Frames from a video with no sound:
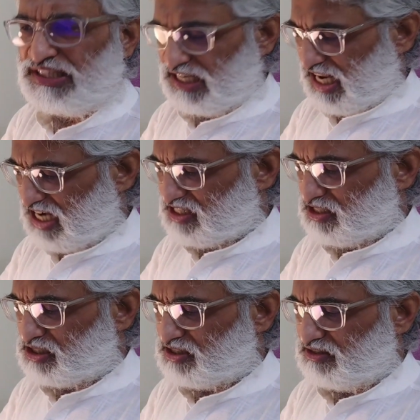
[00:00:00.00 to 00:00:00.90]
The last
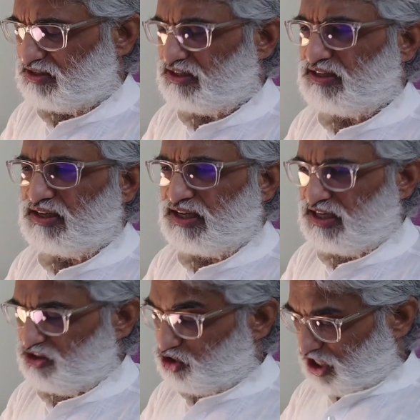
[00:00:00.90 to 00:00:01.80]
is
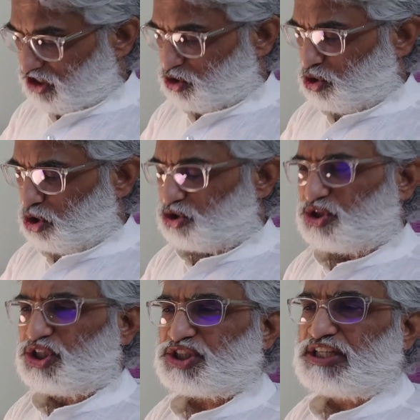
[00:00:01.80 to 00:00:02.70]

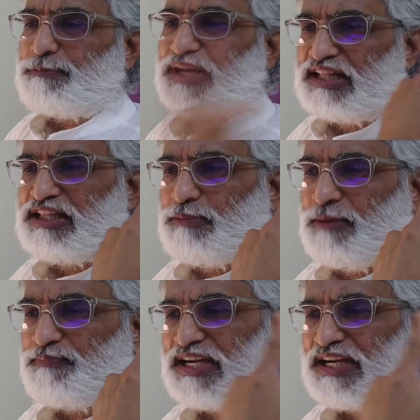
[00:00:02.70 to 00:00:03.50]
Tyaktotishta parandava.